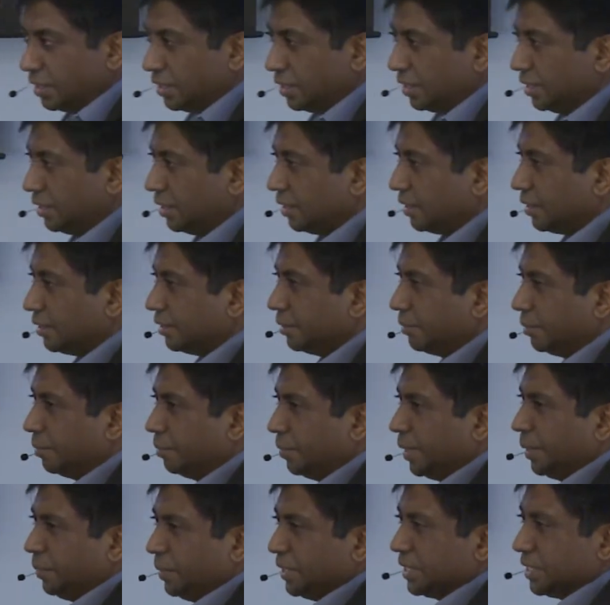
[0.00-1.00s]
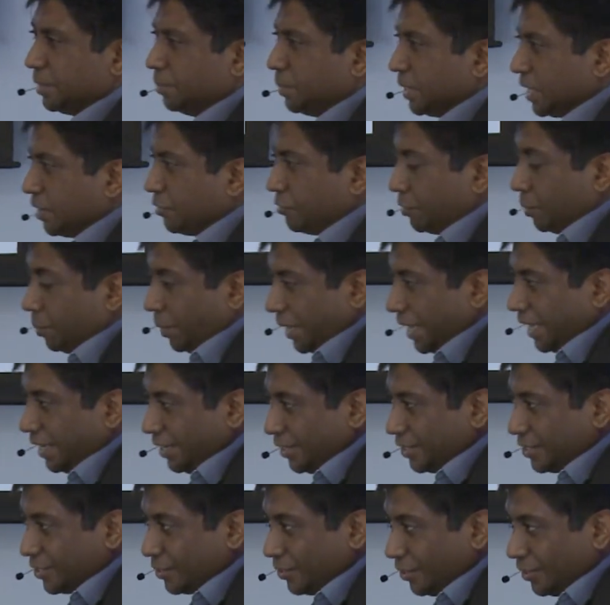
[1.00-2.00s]
Yeah, maybe it's a bit of a
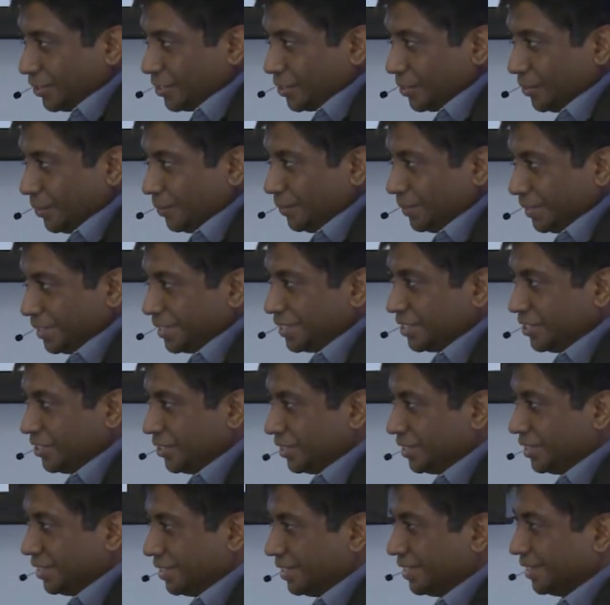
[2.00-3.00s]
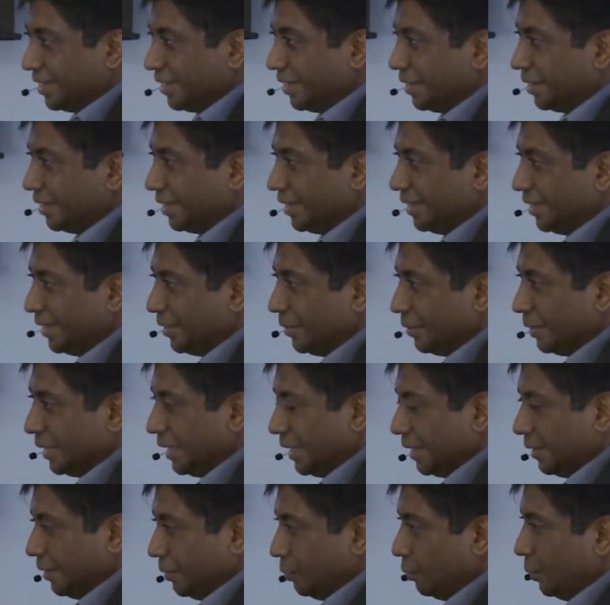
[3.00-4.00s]
bias also. It's just, you know,
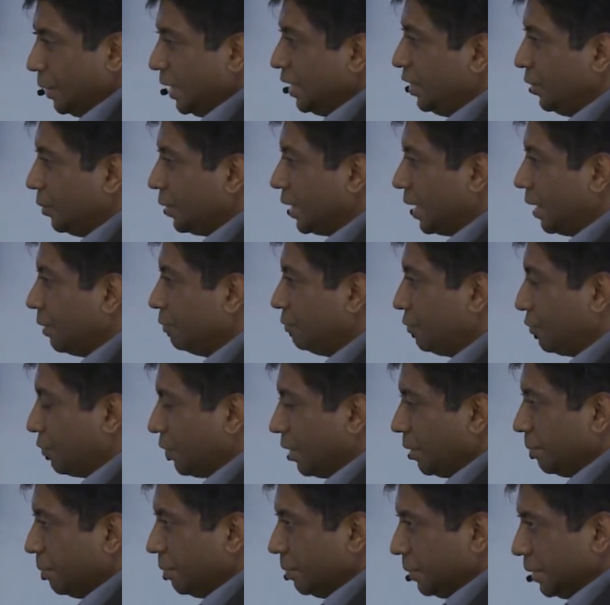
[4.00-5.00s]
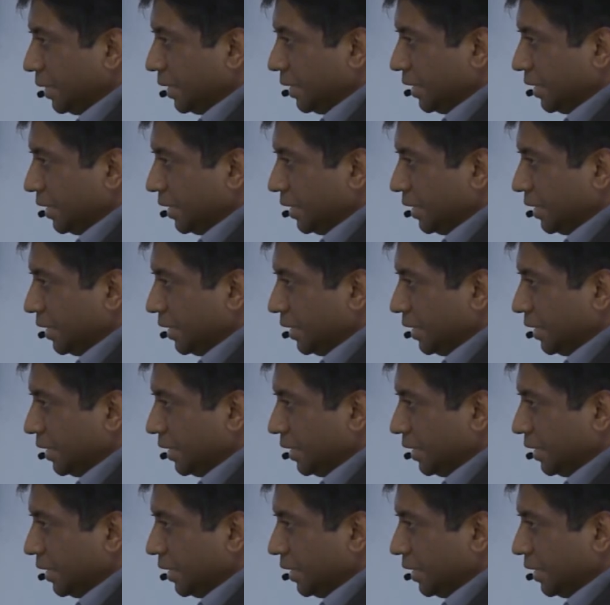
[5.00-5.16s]
when you come from